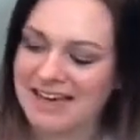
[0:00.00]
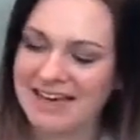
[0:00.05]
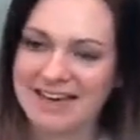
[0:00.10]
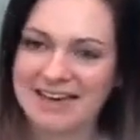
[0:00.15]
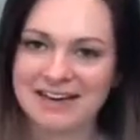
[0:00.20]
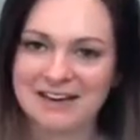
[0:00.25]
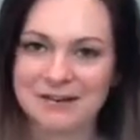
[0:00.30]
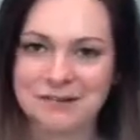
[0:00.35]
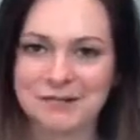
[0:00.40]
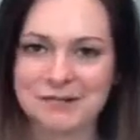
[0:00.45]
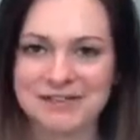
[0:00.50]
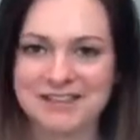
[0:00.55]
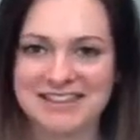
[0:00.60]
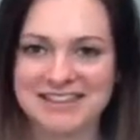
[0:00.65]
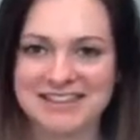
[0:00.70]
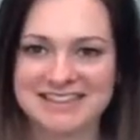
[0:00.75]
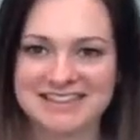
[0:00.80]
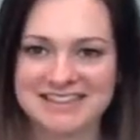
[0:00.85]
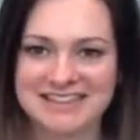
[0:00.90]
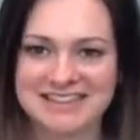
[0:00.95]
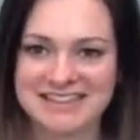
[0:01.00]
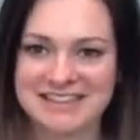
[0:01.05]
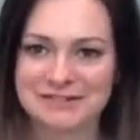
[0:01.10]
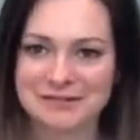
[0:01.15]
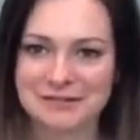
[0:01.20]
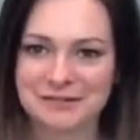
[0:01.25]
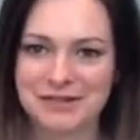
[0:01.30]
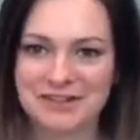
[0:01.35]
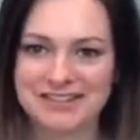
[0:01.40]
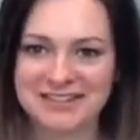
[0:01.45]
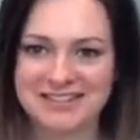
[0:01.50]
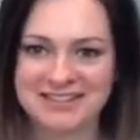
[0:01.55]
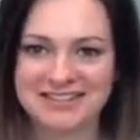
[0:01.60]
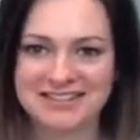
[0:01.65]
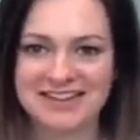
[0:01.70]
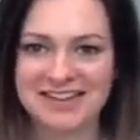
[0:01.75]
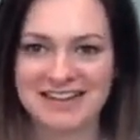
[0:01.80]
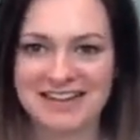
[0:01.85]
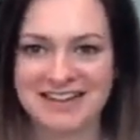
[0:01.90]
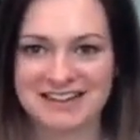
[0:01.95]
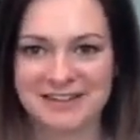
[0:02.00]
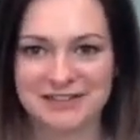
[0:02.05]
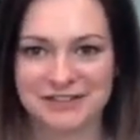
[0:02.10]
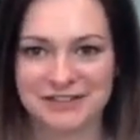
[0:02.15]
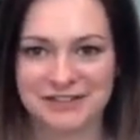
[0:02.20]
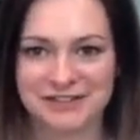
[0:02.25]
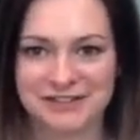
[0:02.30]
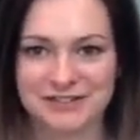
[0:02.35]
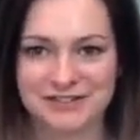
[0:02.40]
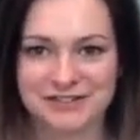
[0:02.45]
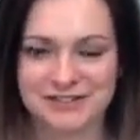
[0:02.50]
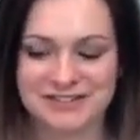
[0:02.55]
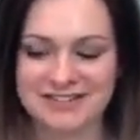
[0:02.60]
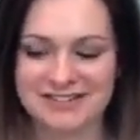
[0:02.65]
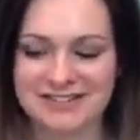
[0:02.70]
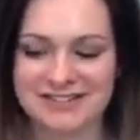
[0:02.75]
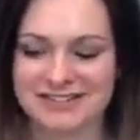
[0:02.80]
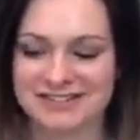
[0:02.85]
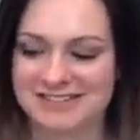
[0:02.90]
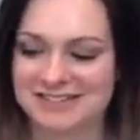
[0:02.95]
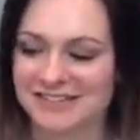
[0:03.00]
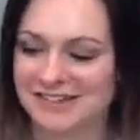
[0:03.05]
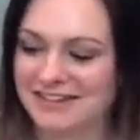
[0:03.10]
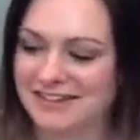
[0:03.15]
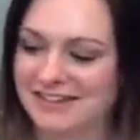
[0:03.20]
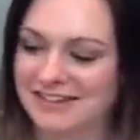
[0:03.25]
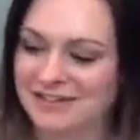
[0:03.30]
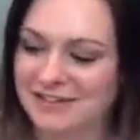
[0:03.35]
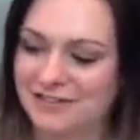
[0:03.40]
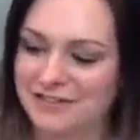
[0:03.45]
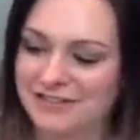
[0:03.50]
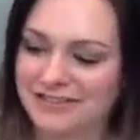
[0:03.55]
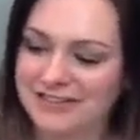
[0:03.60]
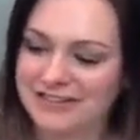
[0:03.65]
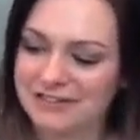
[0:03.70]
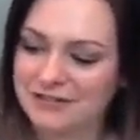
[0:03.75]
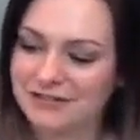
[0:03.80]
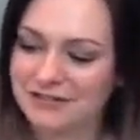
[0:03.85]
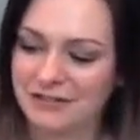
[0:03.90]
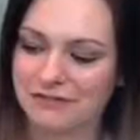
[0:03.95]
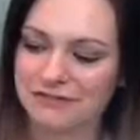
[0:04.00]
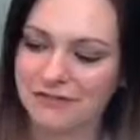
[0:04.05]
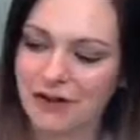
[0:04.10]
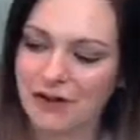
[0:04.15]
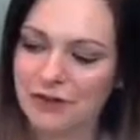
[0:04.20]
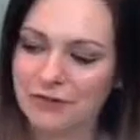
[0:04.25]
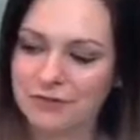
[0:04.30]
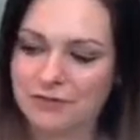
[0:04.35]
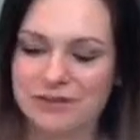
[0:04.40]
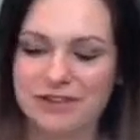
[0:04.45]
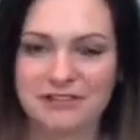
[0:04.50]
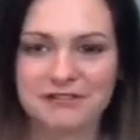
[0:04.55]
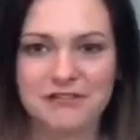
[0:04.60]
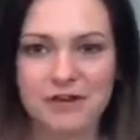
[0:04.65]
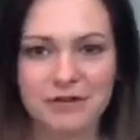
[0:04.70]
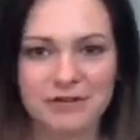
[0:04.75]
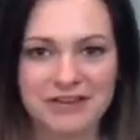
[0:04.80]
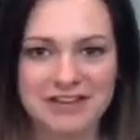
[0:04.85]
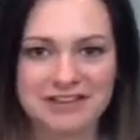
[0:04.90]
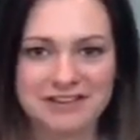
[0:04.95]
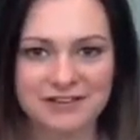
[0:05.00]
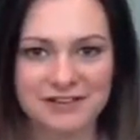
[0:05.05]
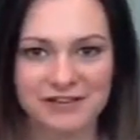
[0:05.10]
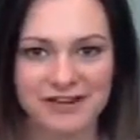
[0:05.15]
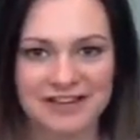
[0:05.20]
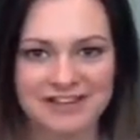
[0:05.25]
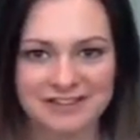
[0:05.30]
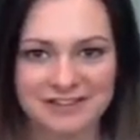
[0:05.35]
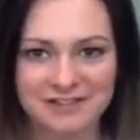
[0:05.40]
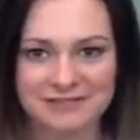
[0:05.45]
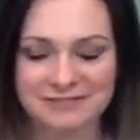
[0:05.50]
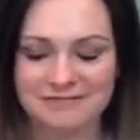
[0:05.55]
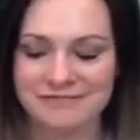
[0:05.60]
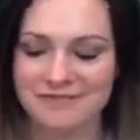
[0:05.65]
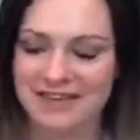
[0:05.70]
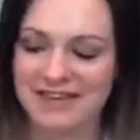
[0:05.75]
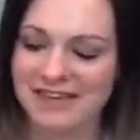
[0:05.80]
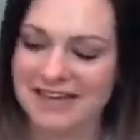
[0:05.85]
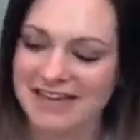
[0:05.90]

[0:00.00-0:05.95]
And what they did was you saw here the, the phone with the phone on the cradle.